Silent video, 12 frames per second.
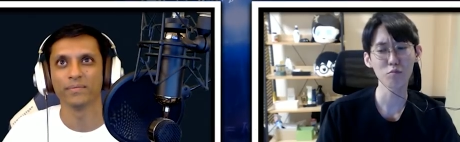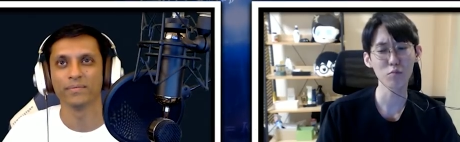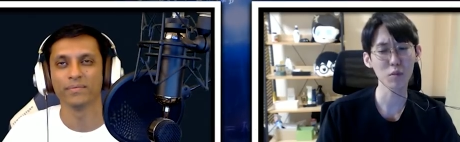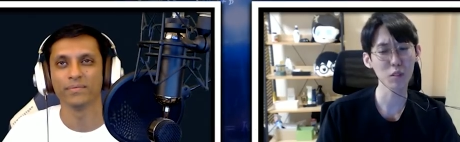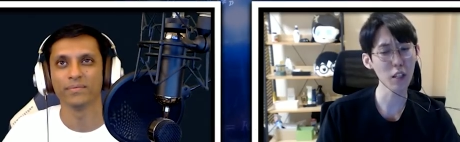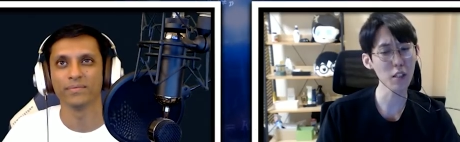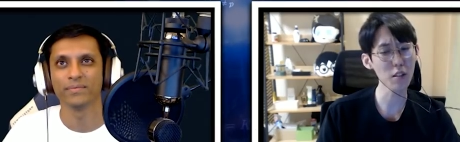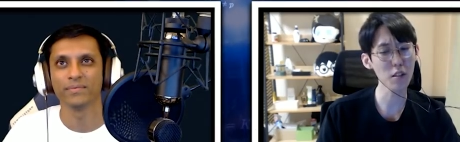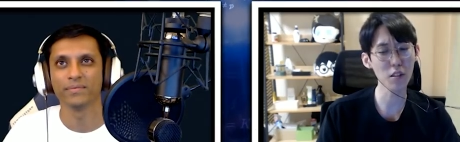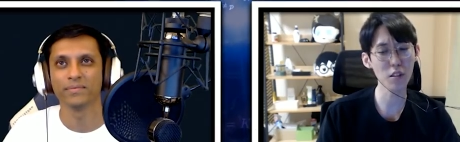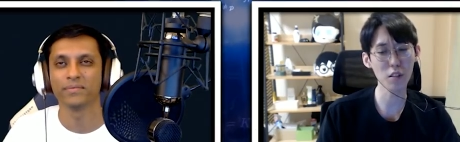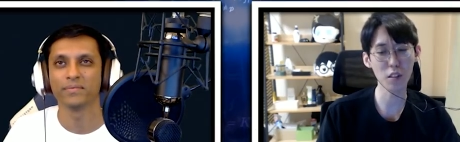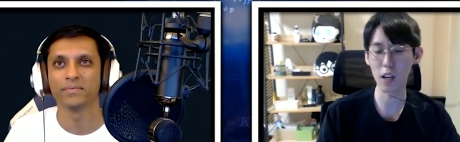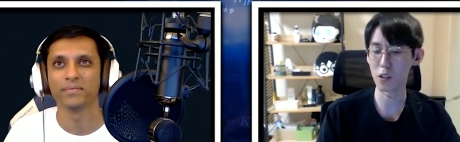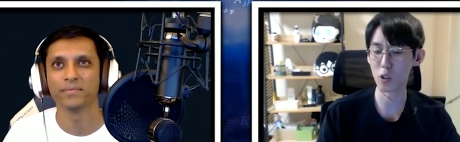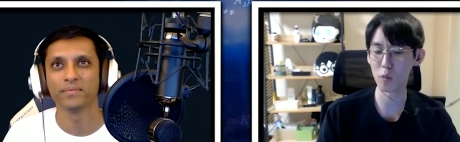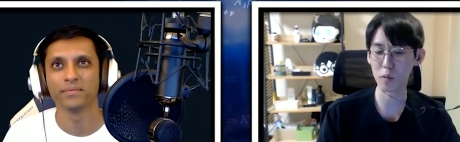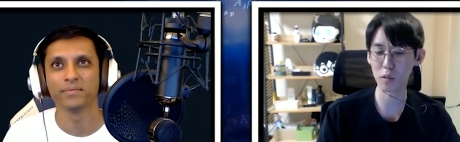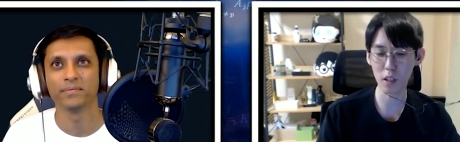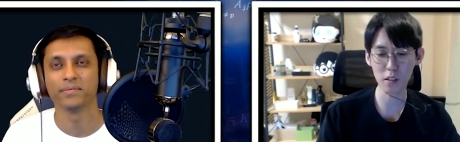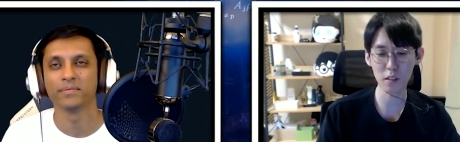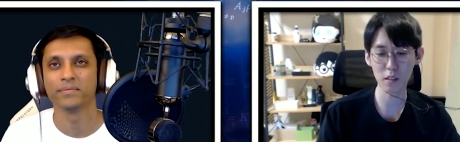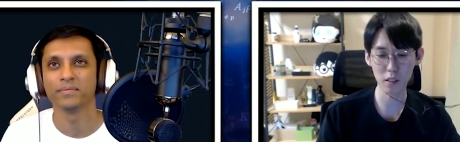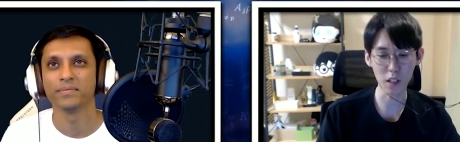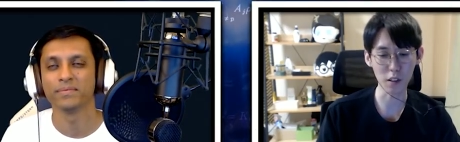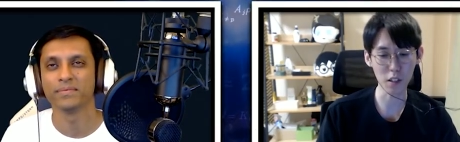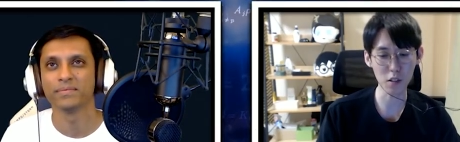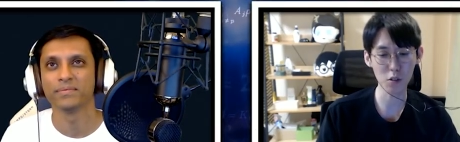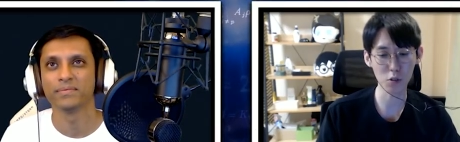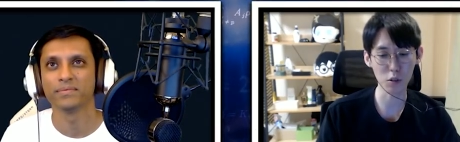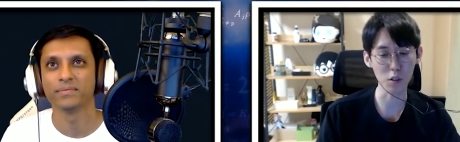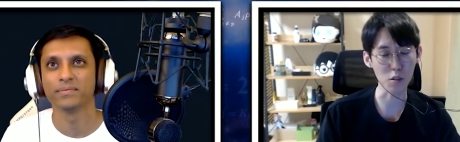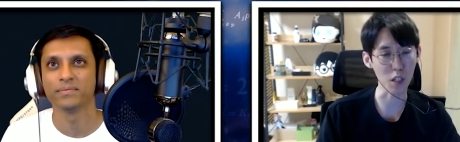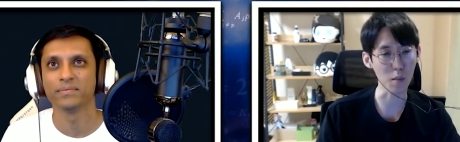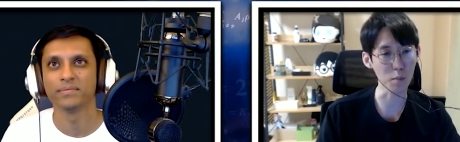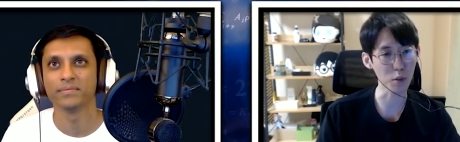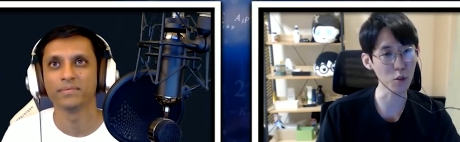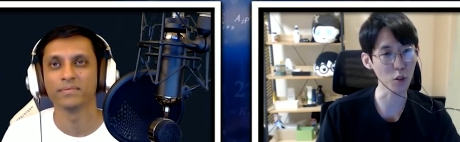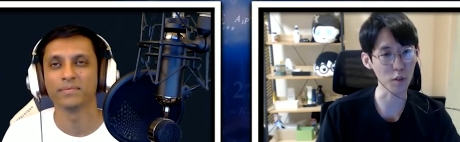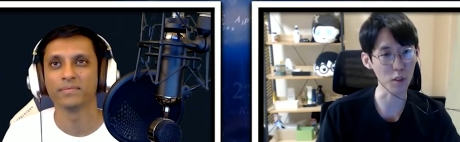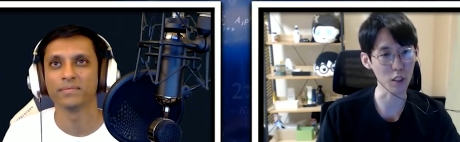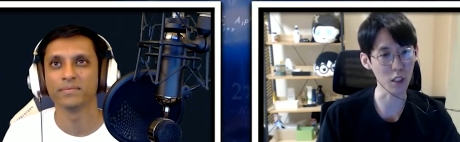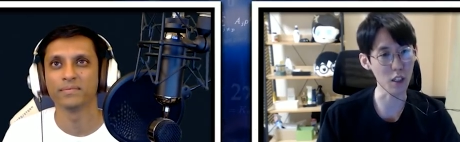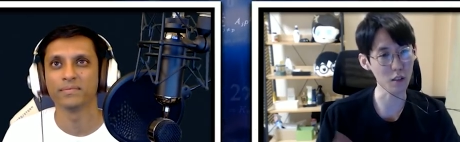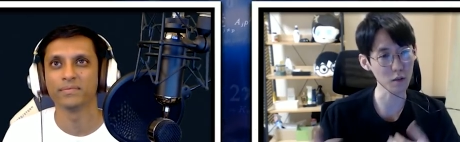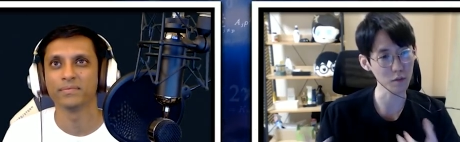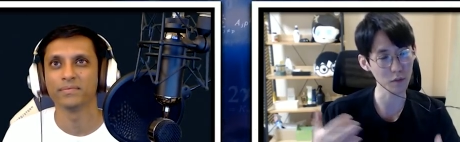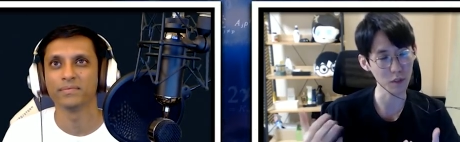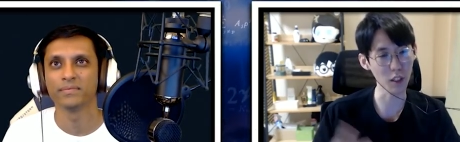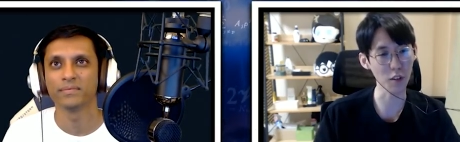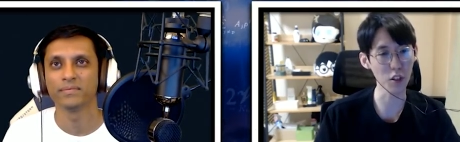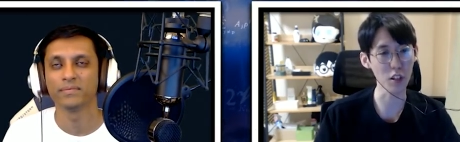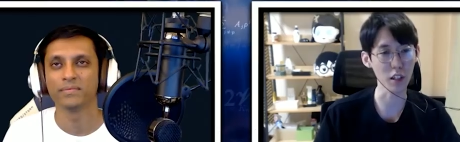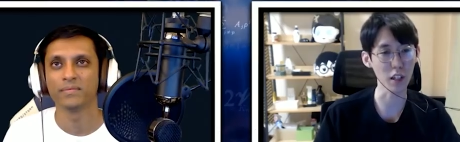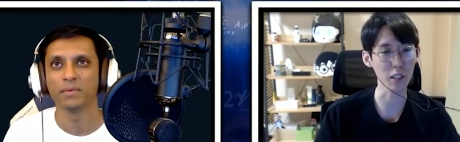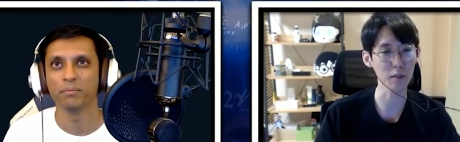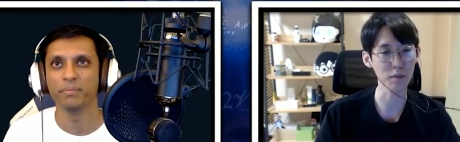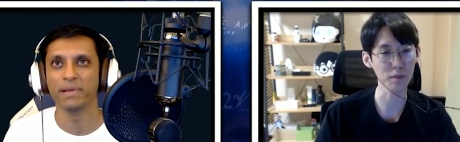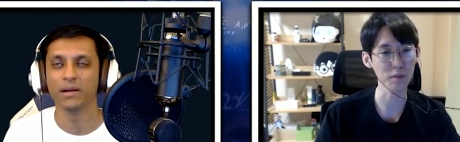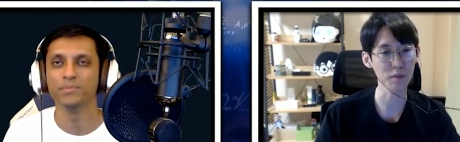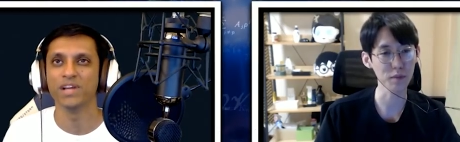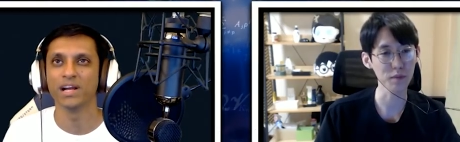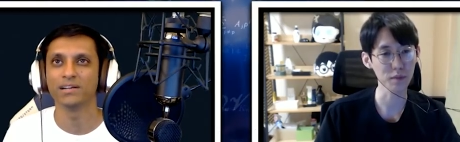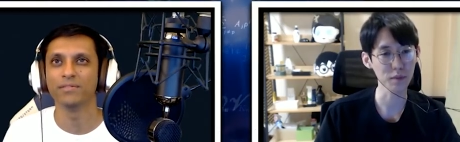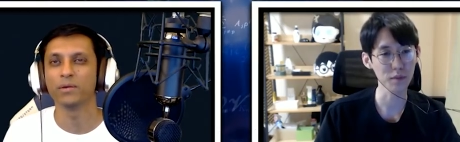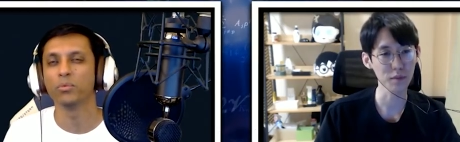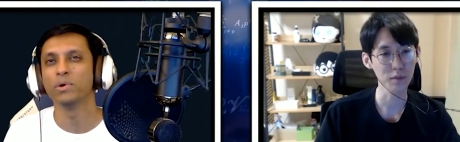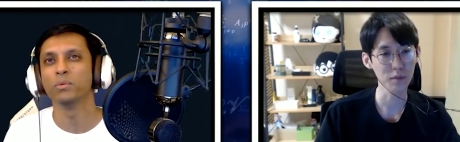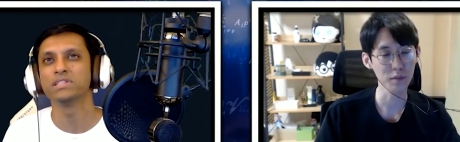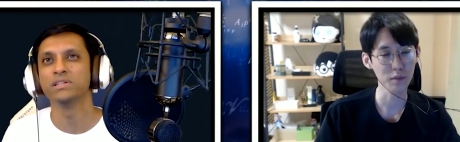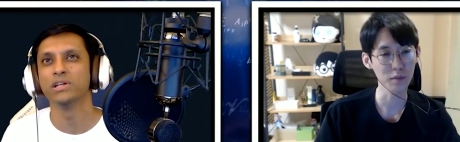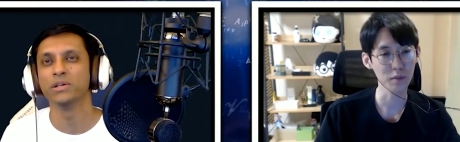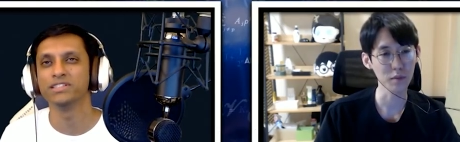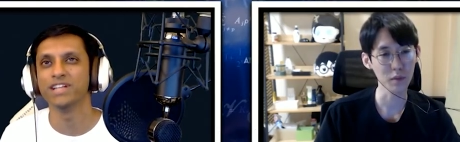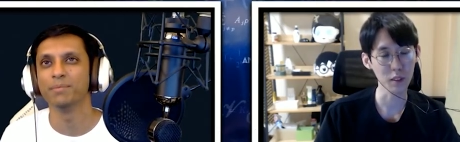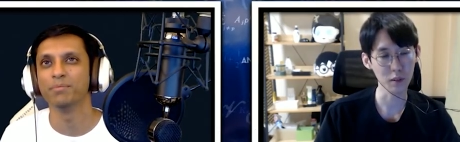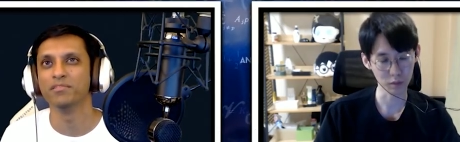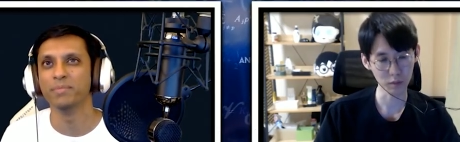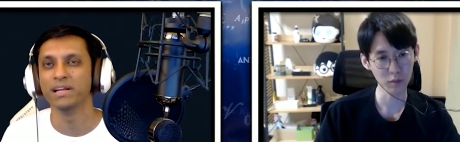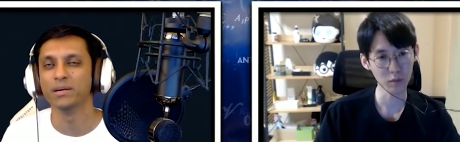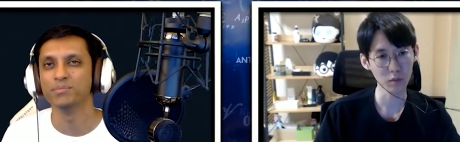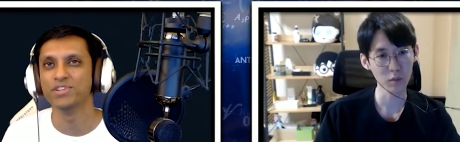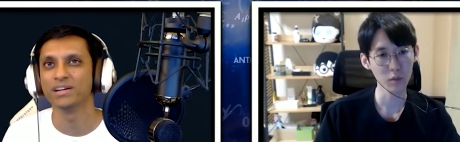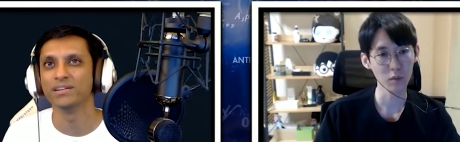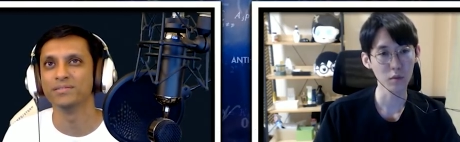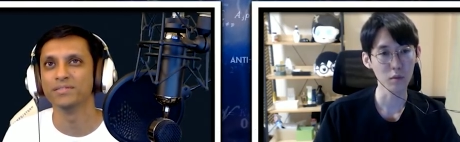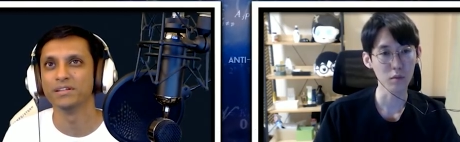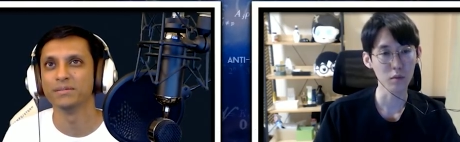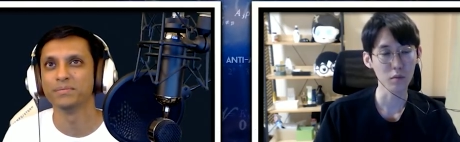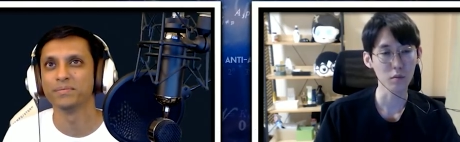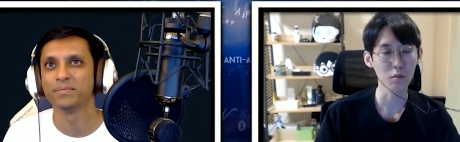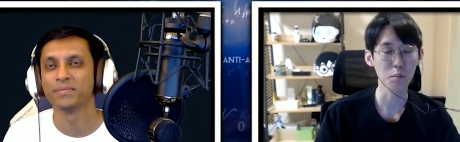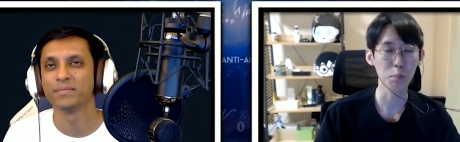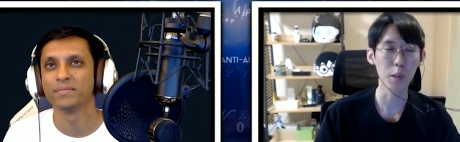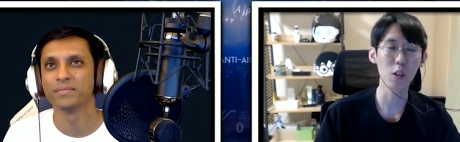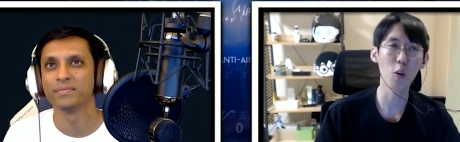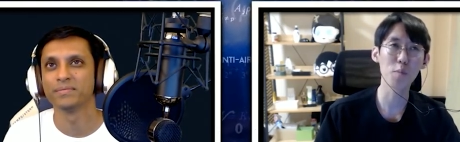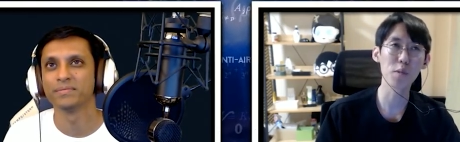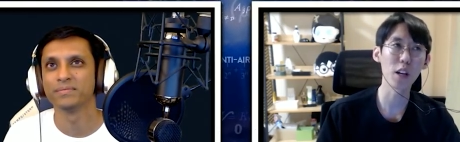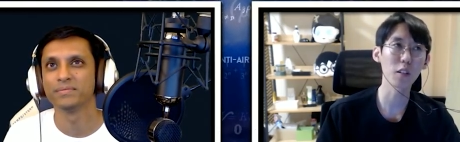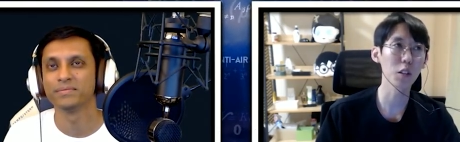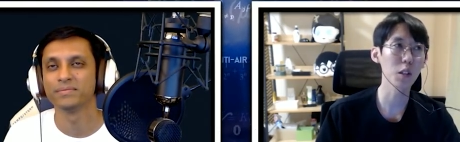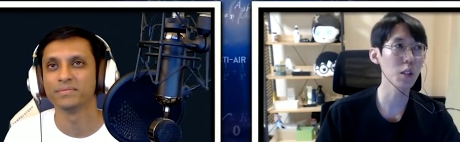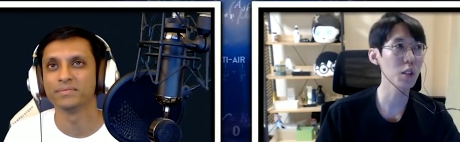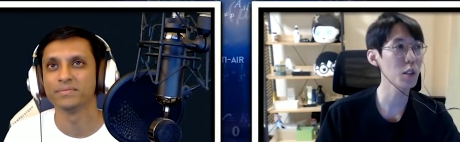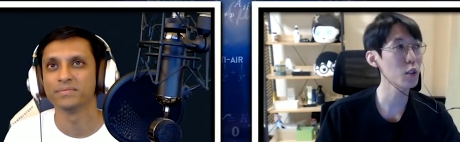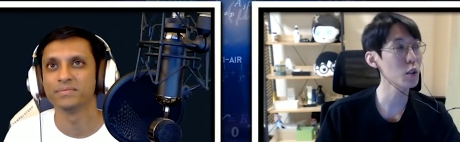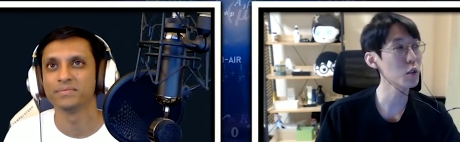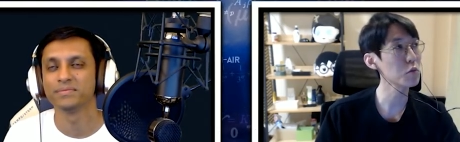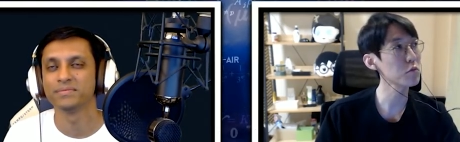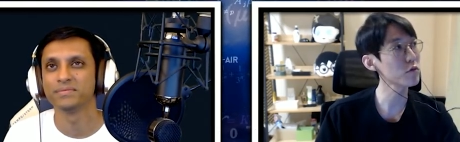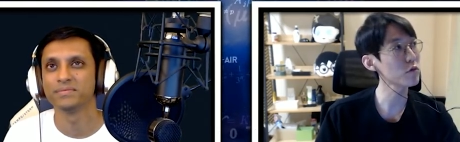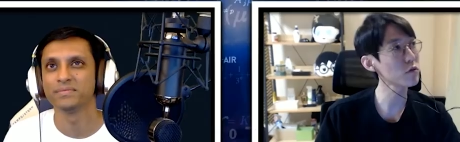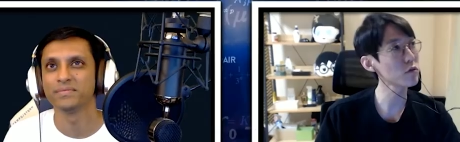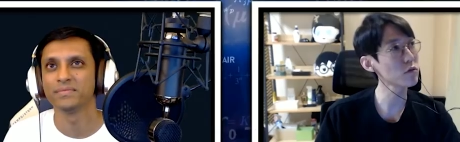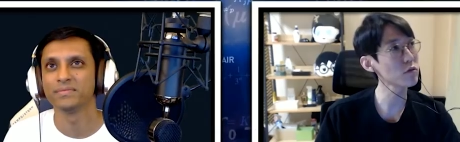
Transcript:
Speaker 1: That's kind of that. Yeah, that's a good example of the uh, that thing. Yeah,
Speaker 2: being objective. Like, what, what's another example of being objective?
Speaker 1: Being objective.